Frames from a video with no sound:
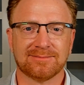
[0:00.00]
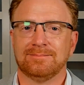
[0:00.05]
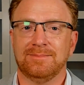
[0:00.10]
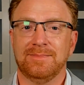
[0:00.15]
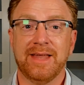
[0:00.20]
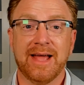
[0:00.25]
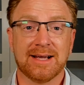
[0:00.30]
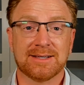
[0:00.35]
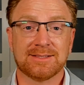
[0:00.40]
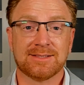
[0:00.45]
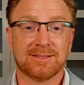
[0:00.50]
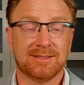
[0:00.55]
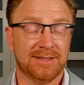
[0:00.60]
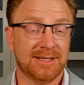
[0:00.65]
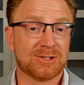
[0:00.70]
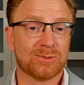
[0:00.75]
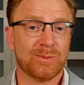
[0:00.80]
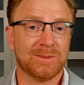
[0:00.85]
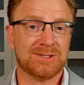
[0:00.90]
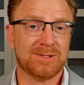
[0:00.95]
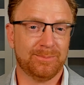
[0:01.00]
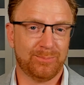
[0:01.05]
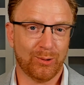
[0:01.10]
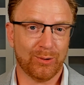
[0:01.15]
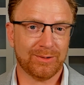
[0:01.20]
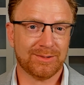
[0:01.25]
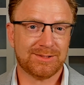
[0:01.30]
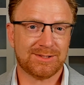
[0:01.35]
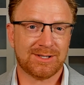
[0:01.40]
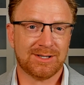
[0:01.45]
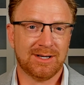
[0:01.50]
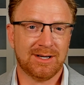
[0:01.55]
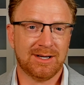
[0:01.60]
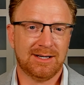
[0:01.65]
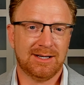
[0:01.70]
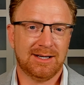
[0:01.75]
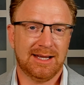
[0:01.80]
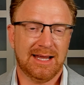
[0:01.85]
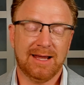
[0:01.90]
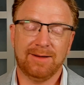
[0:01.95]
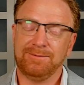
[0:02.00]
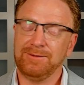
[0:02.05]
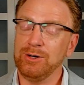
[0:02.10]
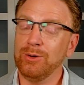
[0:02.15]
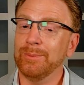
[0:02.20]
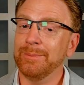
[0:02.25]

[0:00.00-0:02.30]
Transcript: Next, and this one's important, if you